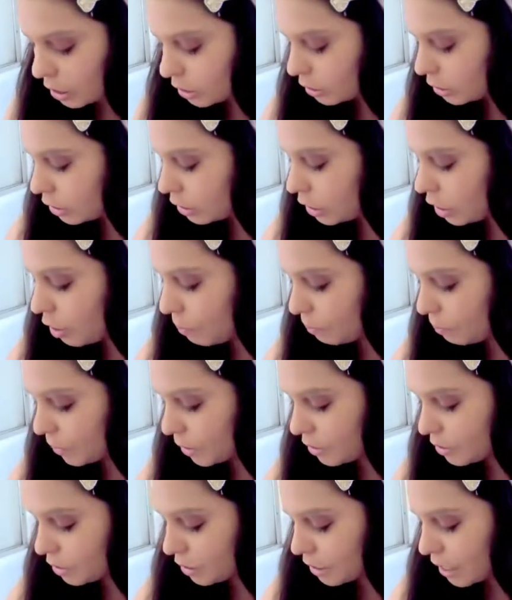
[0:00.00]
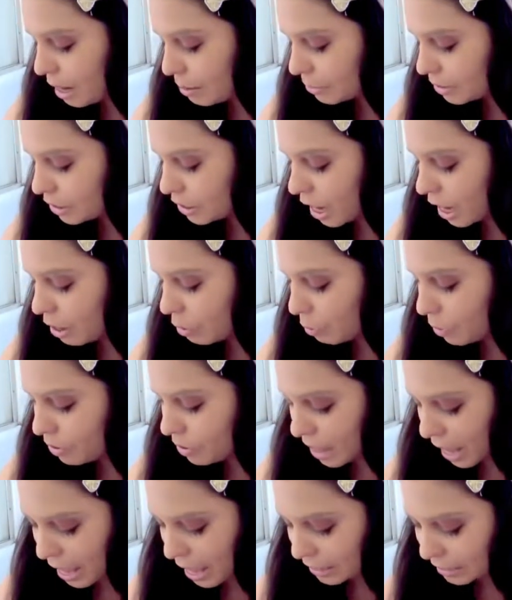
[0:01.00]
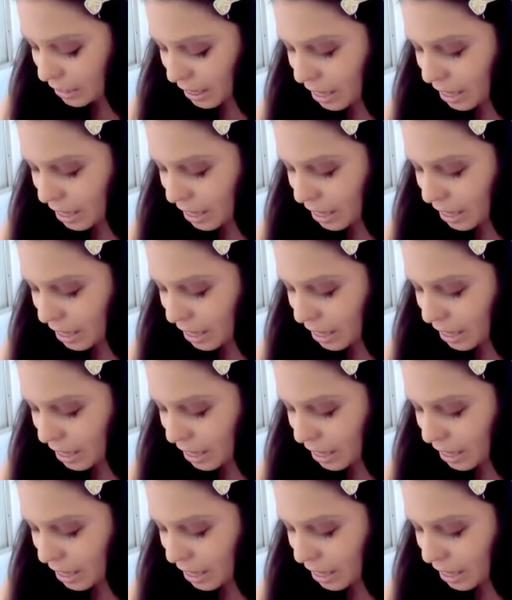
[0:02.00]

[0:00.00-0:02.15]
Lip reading: So just let me start with that,